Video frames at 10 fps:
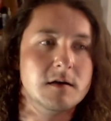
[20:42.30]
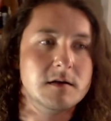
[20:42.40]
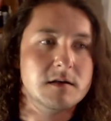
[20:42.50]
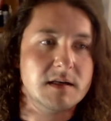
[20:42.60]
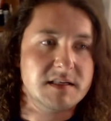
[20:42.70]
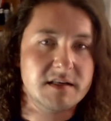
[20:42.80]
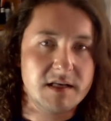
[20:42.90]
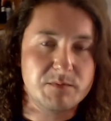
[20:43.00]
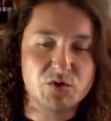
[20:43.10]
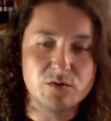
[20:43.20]
I did
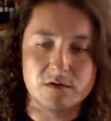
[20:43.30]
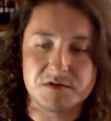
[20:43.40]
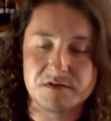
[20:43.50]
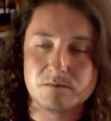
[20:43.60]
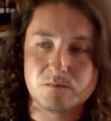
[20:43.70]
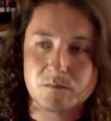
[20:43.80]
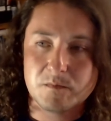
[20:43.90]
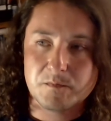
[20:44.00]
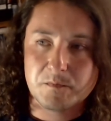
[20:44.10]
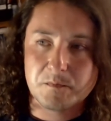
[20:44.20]
keep tools,
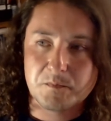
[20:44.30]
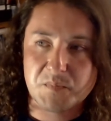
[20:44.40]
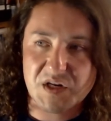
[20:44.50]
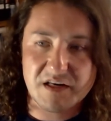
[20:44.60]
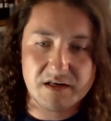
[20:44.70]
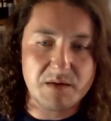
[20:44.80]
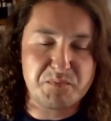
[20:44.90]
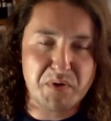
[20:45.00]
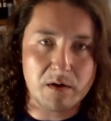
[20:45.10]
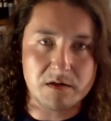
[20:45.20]
but I didn't keep
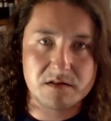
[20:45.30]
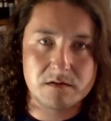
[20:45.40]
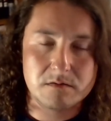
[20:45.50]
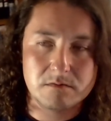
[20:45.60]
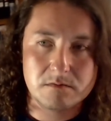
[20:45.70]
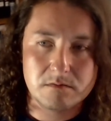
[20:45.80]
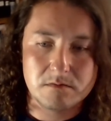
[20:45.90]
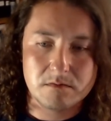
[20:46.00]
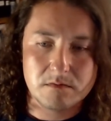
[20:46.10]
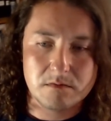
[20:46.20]
parts.
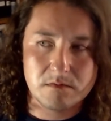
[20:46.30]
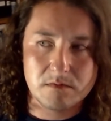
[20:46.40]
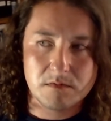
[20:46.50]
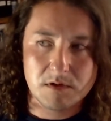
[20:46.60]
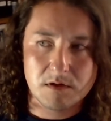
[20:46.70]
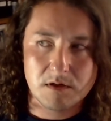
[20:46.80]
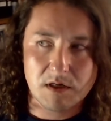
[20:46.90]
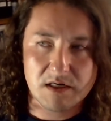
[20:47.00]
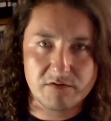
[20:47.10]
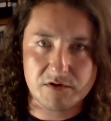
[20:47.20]
I
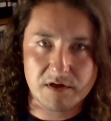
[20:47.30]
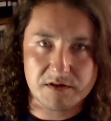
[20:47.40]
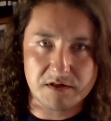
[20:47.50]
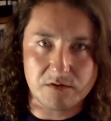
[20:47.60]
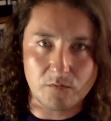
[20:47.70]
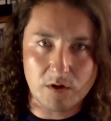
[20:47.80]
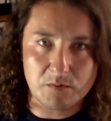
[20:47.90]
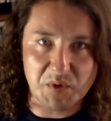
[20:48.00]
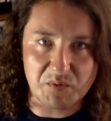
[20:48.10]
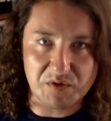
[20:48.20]
never thought that the water
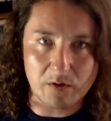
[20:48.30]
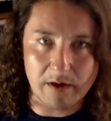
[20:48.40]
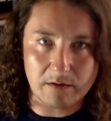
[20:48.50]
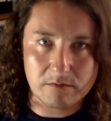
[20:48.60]
pump would go out.